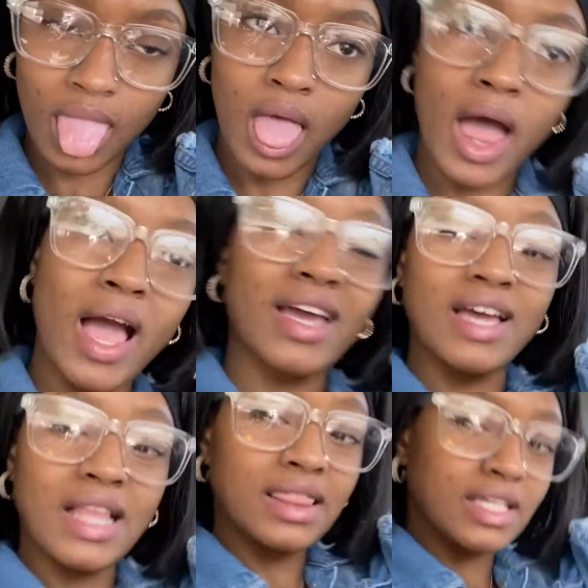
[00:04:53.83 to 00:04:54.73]
I
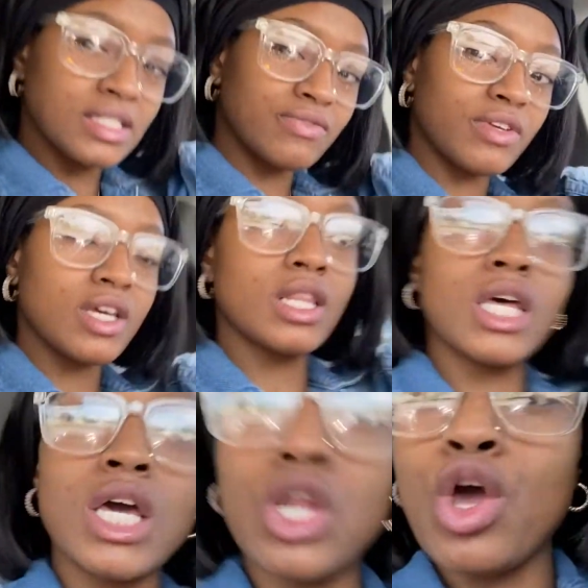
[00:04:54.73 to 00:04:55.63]
got this
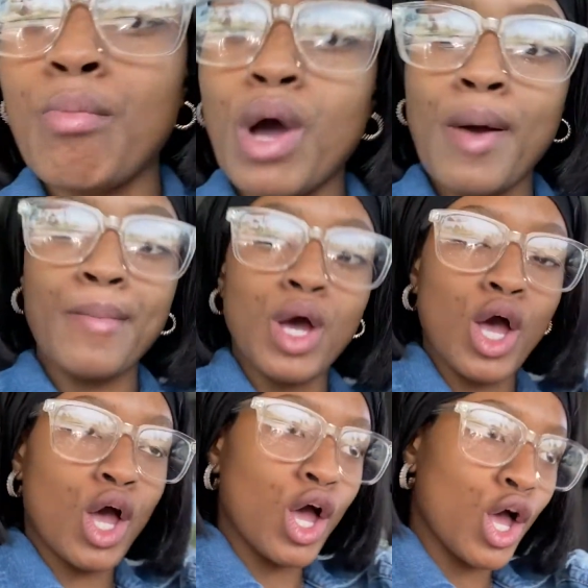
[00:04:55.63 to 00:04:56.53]
feeling in my
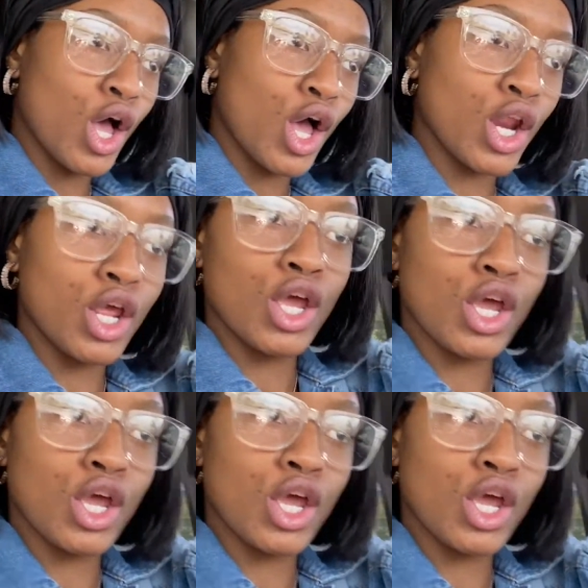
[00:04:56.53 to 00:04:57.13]
body.